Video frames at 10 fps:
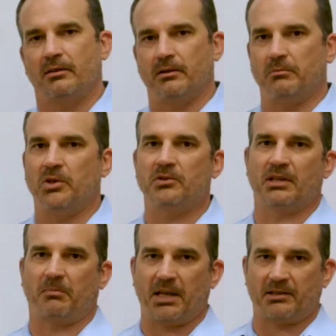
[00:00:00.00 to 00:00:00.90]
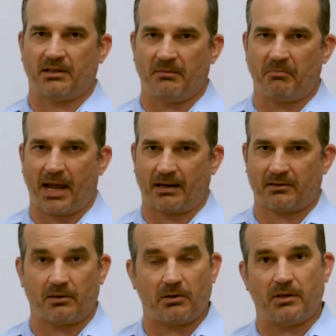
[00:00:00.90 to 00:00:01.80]
the music makes an impact
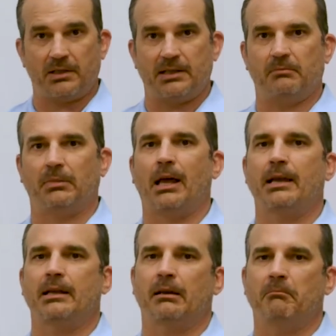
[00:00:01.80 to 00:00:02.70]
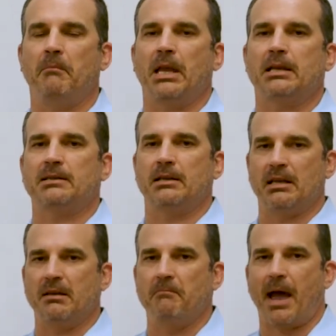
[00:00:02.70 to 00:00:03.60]
to you. The dim lighting makes an
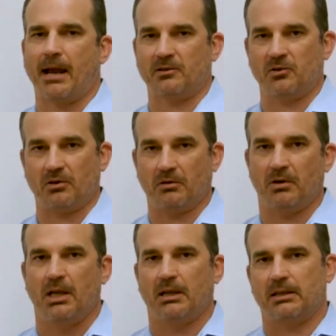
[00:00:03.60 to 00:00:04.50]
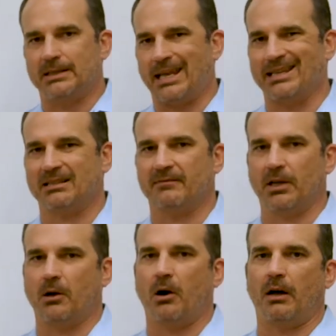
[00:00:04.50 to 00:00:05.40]
impact to you. The taste of the
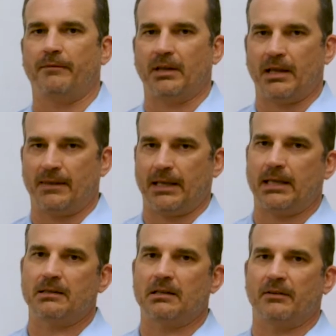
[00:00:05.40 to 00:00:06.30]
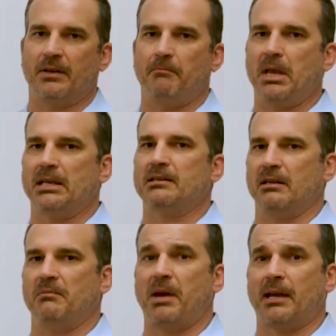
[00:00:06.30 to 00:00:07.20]
coffee and the heat of it makes an
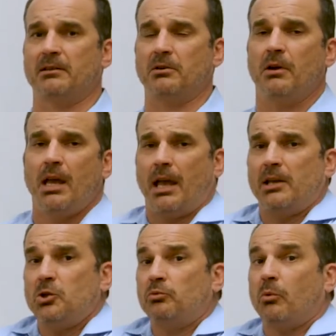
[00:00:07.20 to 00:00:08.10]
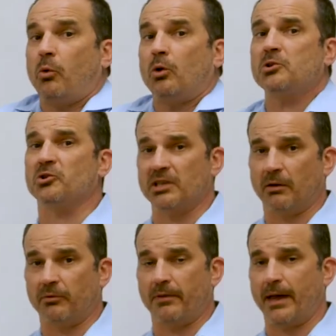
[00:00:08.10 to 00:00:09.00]
impact to you. And you reward
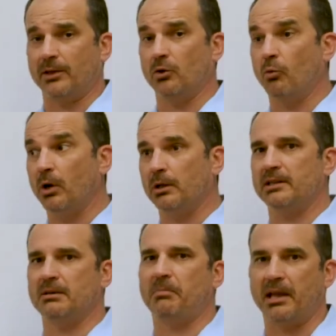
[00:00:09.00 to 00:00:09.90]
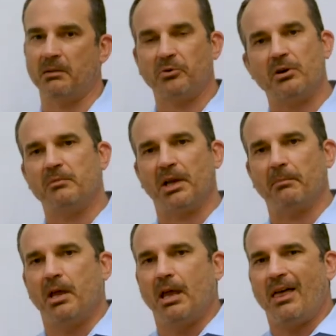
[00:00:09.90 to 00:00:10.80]
yourself with that. You're willing to pay a premium.
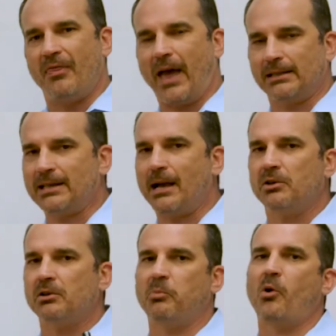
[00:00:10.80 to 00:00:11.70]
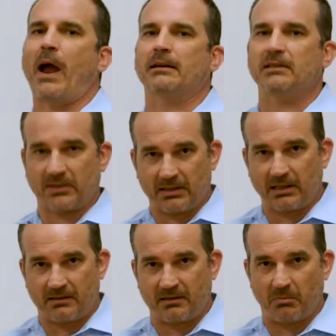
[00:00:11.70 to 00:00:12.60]
That's how your practice
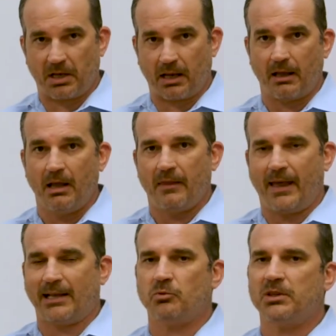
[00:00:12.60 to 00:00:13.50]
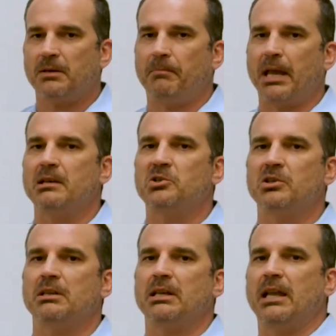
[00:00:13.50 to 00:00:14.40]
needs to be. That's what the
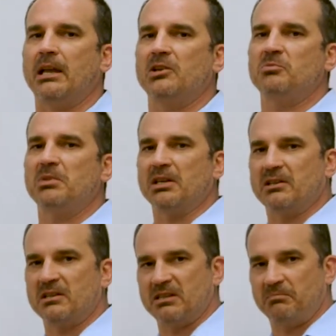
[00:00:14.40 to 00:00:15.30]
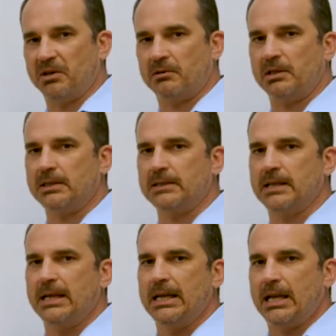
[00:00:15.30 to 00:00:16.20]
patient engagement experience
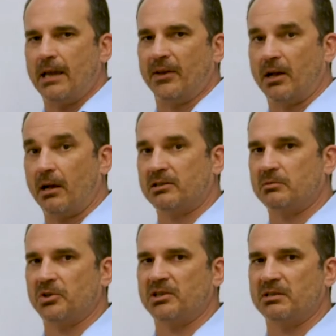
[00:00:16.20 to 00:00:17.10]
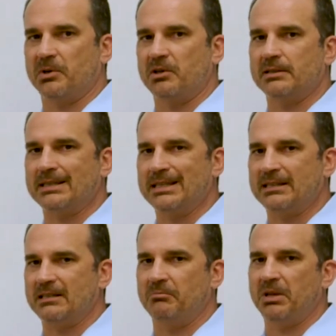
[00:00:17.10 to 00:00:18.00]
and the customer experience
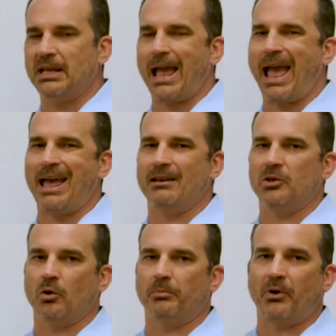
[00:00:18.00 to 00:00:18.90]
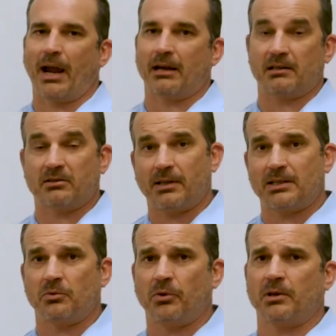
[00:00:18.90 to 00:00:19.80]
needs to be at your practice. So
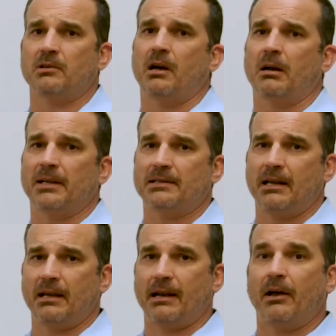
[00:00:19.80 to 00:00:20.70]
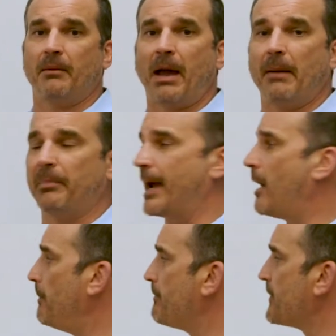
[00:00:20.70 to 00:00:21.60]
that's what we're going to talk about today and how to map it out.